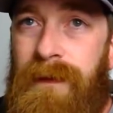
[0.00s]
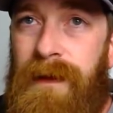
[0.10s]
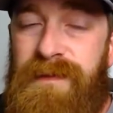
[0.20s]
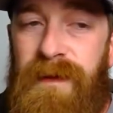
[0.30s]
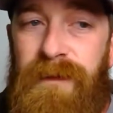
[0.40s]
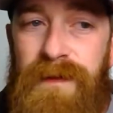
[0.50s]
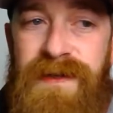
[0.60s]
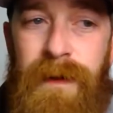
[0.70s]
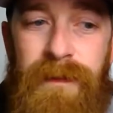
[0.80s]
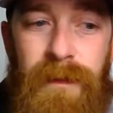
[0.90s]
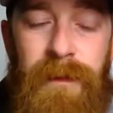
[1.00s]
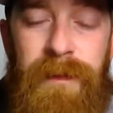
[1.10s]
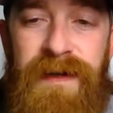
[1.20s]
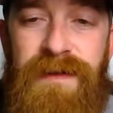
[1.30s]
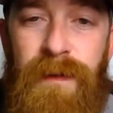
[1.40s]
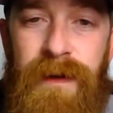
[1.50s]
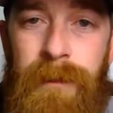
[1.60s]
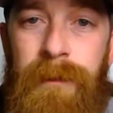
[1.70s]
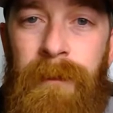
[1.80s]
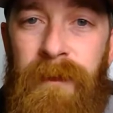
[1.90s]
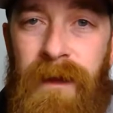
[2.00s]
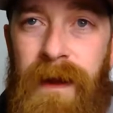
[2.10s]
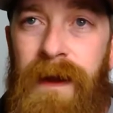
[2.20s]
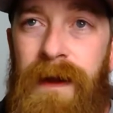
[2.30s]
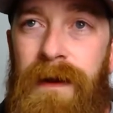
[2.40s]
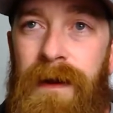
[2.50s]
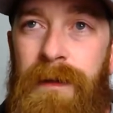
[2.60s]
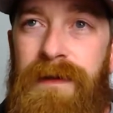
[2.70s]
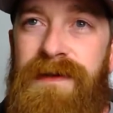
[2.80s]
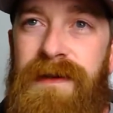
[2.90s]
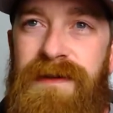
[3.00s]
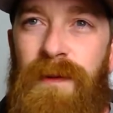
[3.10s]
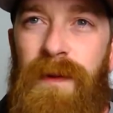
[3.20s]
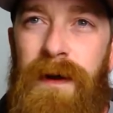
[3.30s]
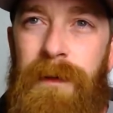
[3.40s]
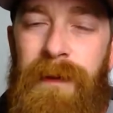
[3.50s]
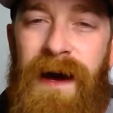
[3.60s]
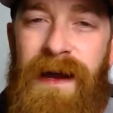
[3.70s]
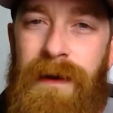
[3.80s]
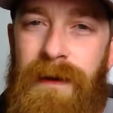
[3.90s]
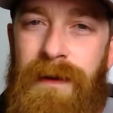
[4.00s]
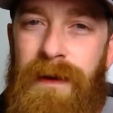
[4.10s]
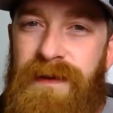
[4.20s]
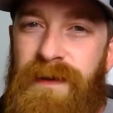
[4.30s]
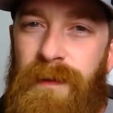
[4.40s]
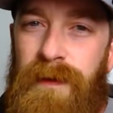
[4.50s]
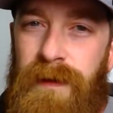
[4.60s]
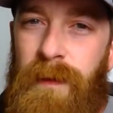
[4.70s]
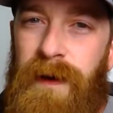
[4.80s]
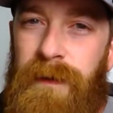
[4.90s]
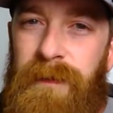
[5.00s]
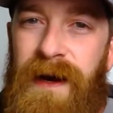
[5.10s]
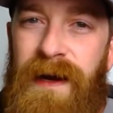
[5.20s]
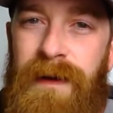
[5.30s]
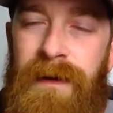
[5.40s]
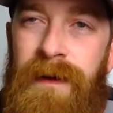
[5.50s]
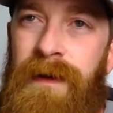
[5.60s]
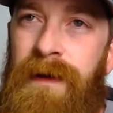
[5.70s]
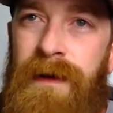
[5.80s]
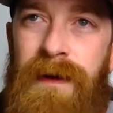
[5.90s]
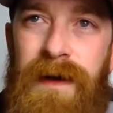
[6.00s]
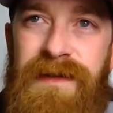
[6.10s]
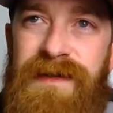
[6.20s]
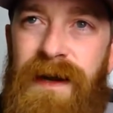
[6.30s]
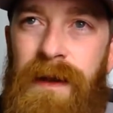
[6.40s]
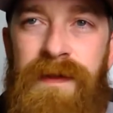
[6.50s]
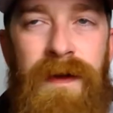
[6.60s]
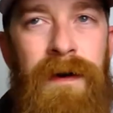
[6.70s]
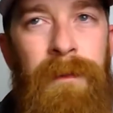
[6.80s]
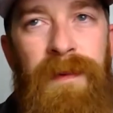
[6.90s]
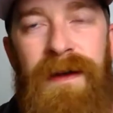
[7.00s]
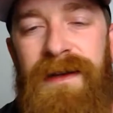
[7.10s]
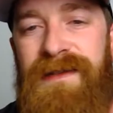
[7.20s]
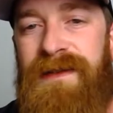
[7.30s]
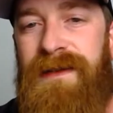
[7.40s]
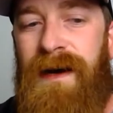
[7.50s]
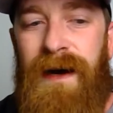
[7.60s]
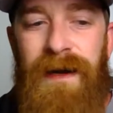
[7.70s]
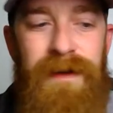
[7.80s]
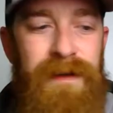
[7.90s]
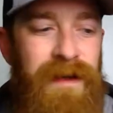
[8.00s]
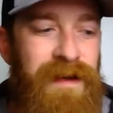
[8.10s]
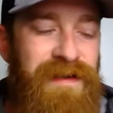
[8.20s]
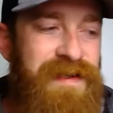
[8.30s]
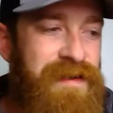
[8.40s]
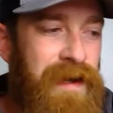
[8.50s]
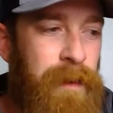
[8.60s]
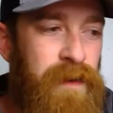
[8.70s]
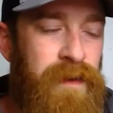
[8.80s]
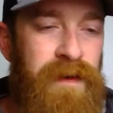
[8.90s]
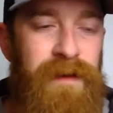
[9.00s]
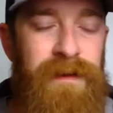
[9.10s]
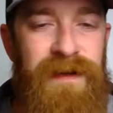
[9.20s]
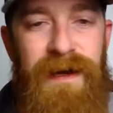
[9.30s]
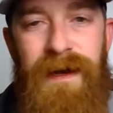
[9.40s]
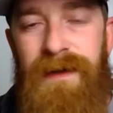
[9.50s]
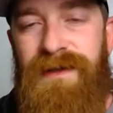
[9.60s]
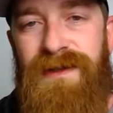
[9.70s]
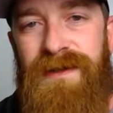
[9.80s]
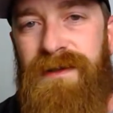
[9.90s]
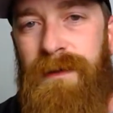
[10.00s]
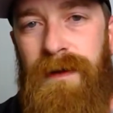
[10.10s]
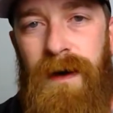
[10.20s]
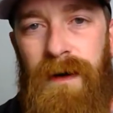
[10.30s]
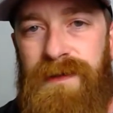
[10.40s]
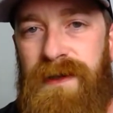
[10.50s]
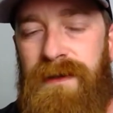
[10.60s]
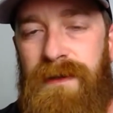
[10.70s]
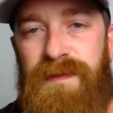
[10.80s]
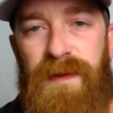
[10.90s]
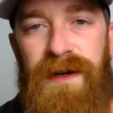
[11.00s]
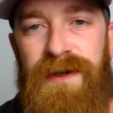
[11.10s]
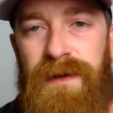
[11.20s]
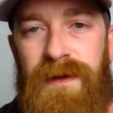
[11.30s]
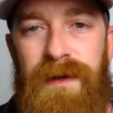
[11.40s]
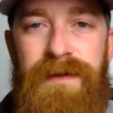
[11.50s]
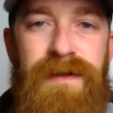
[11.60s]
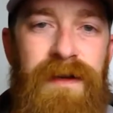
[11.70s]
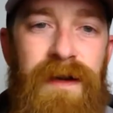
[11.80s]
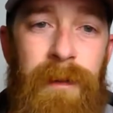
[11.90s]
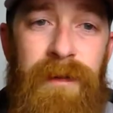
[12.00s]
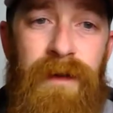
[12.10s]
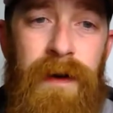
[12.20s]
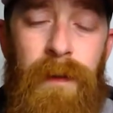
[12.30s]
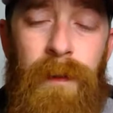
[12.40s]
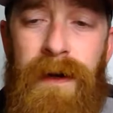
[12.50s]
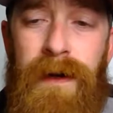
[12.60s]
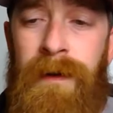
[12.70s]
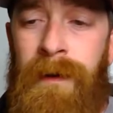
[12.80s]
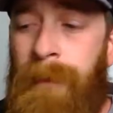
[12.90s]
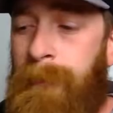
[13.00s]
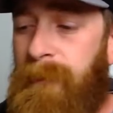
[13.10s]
my first time throwing a big swim, and it's a weird bite. It's a really weird bite. It's not a thump. It's not, they didn't slam it or anything like that. It's just all of a sudden there's pressure on there. So you got to be very aware